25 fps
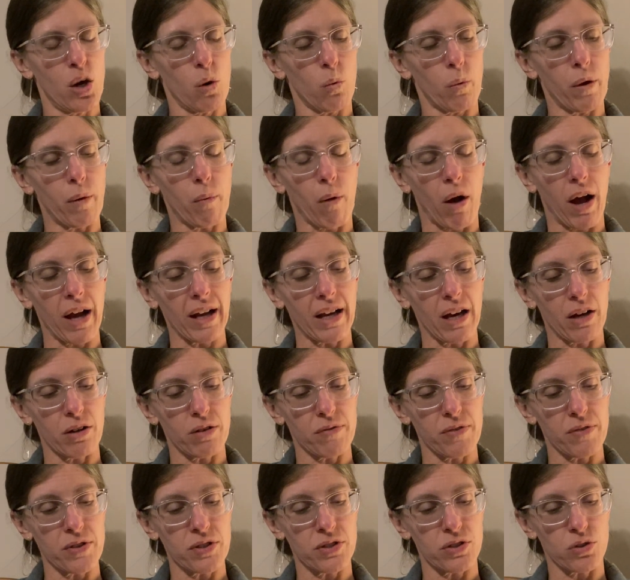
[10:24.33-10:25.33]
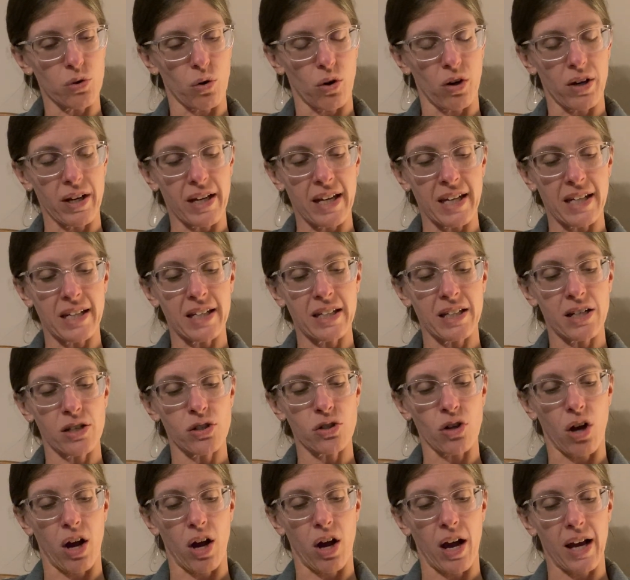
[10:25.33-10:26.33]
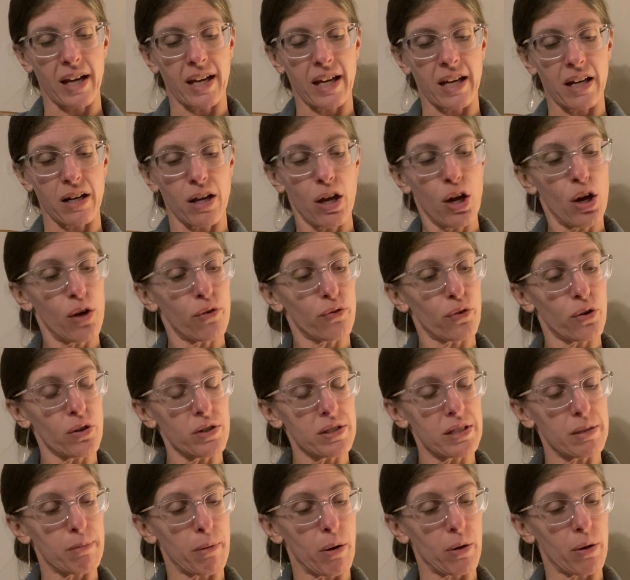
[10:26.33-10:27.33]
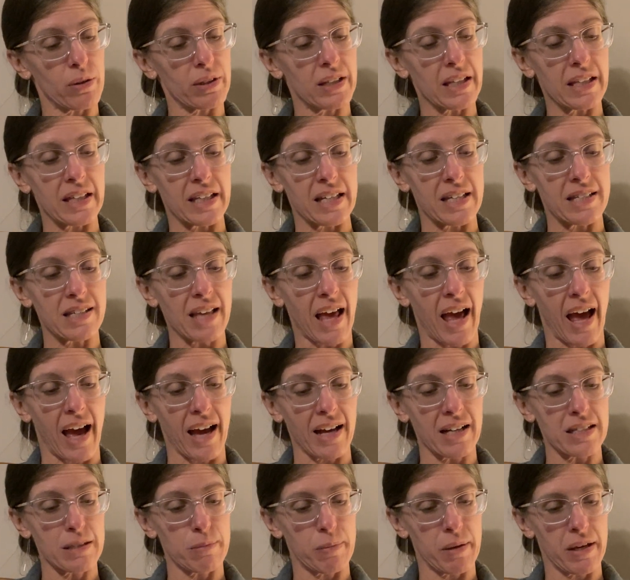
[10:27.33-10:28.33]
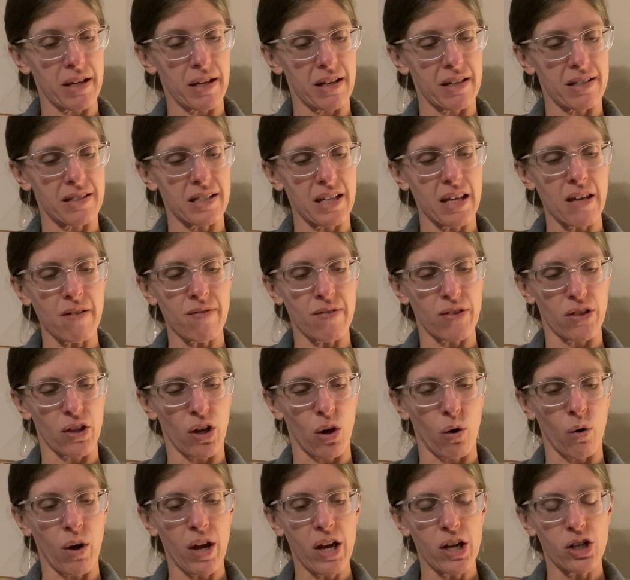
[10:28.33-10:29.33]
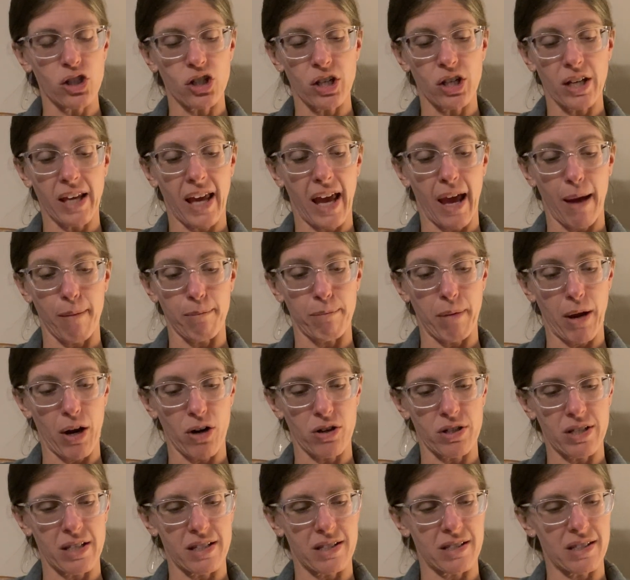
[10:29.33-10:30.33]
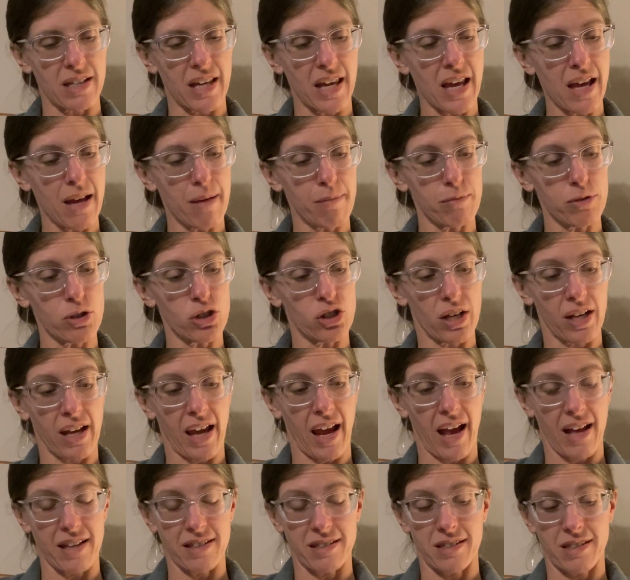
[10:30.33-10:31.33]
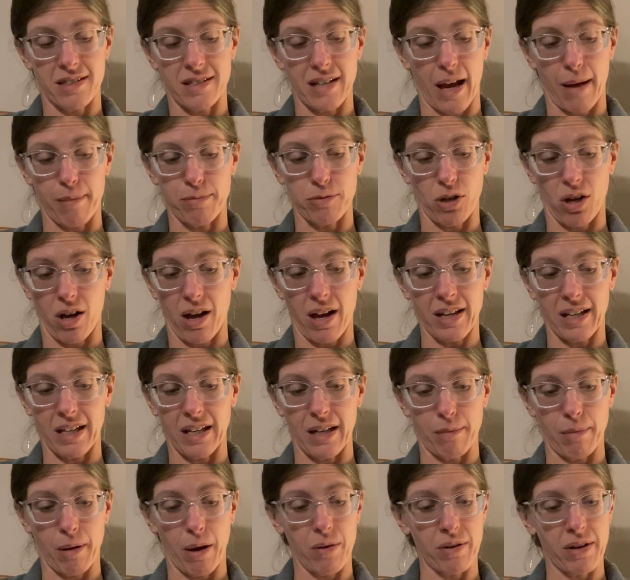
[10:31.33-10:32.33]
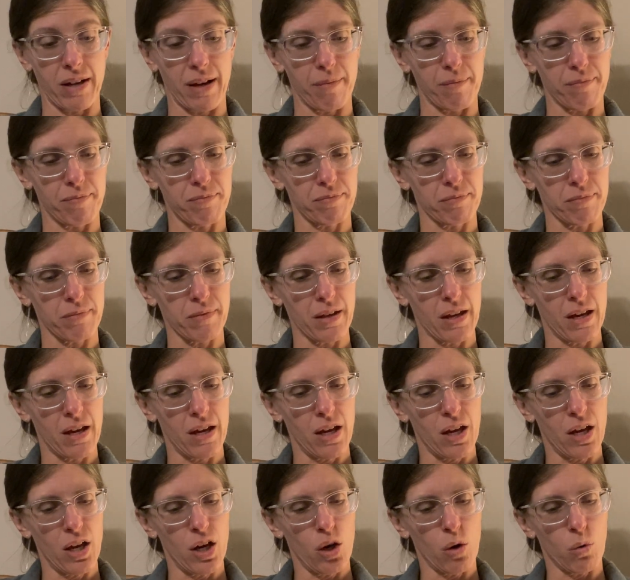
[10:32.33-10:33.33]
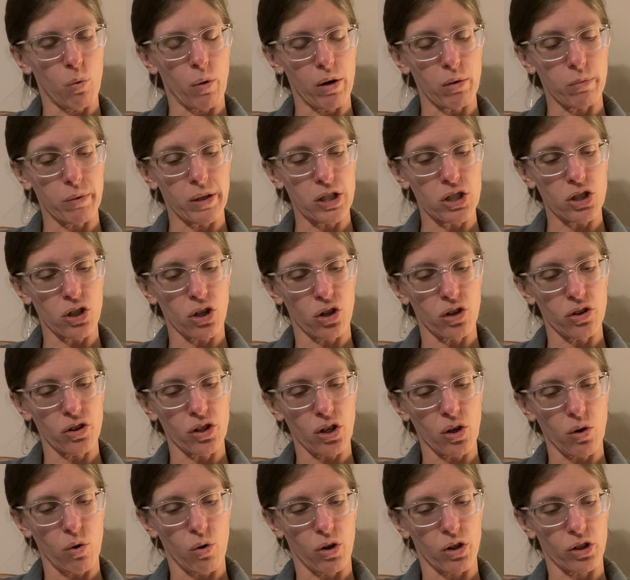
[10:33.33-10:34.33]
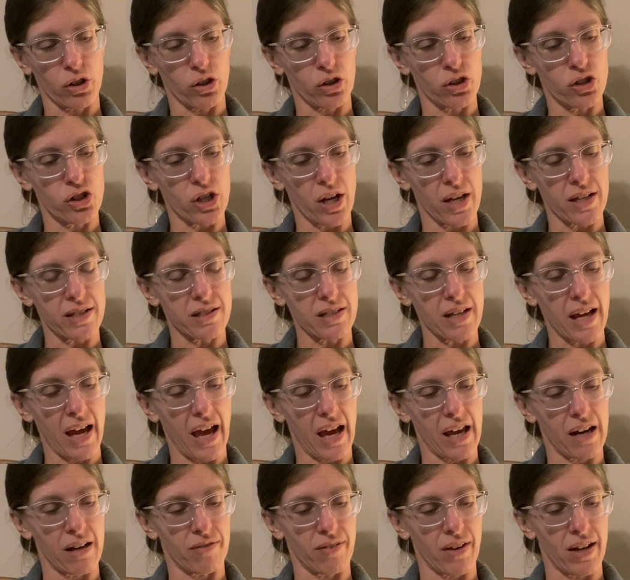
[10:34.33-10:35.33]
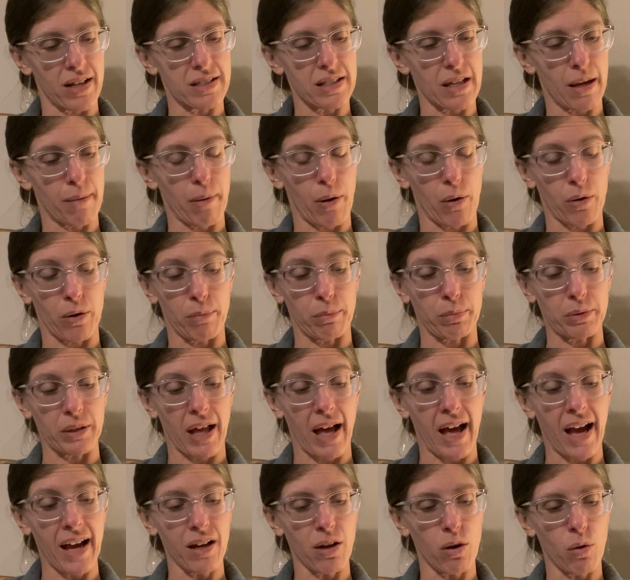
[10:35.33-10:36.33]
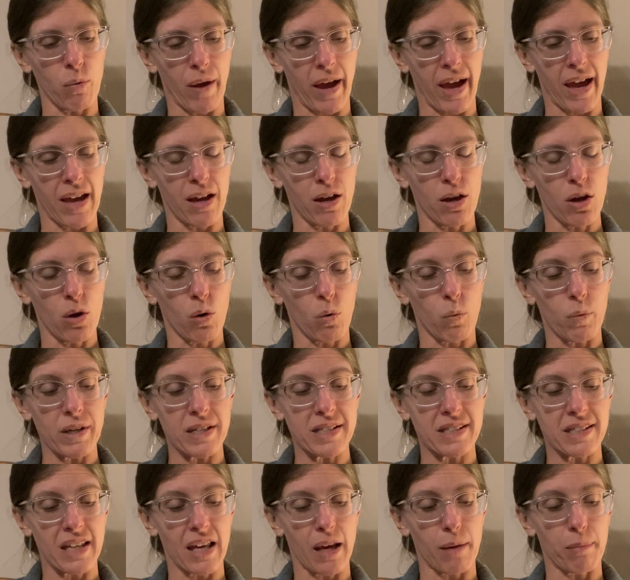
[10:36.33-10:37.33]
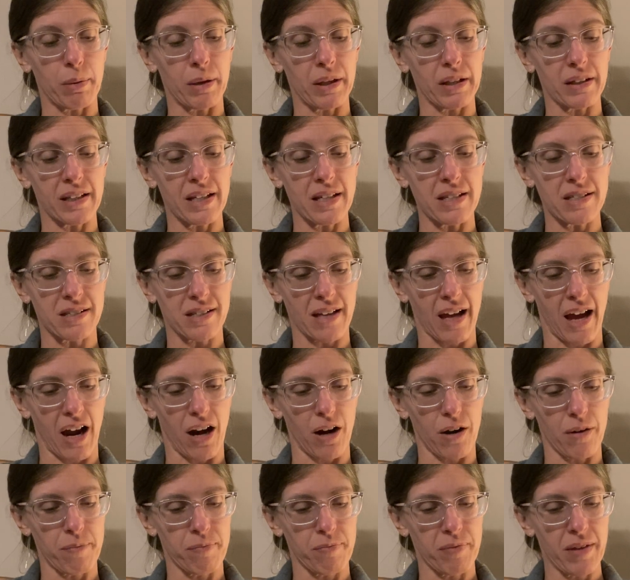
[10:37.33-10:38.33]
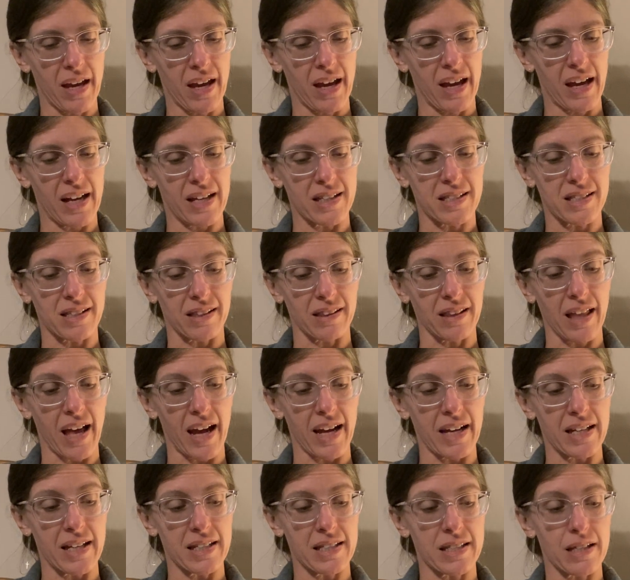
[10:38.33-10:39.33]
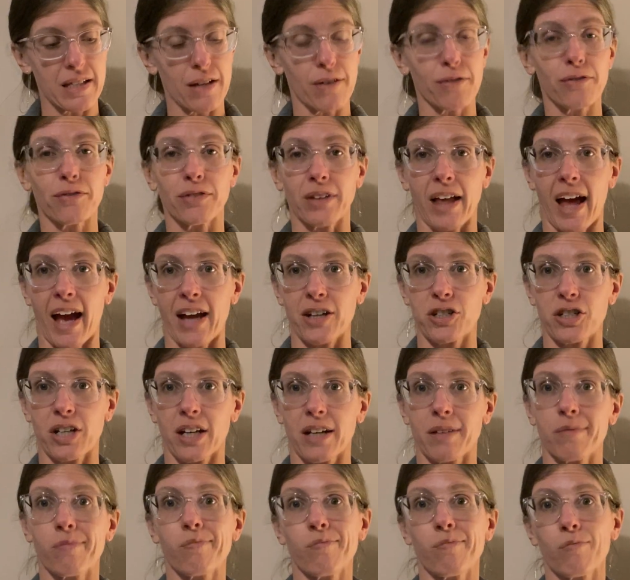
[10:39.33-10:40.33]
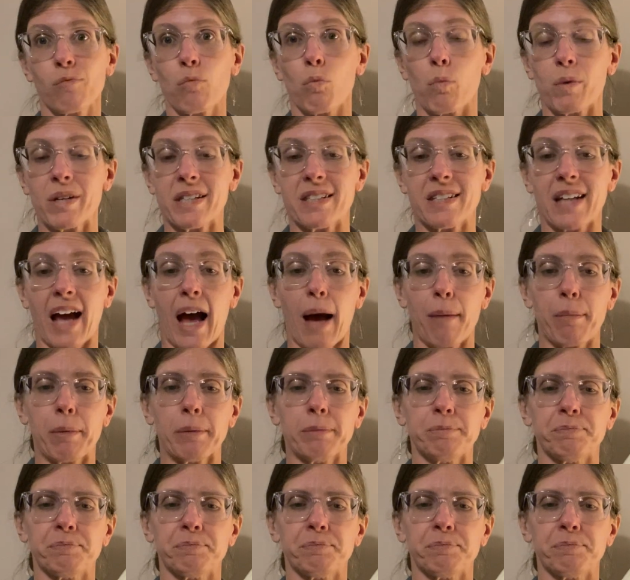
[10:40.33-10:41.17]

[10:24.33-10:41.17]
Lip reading: We walk out of the store eating and talking, first about Lily's ex, because even though she can't bear to see him, she can't stop talking about him. When we turn the corner just ahead of us, about a block away, we see a police car. Its lights flashing. We stop.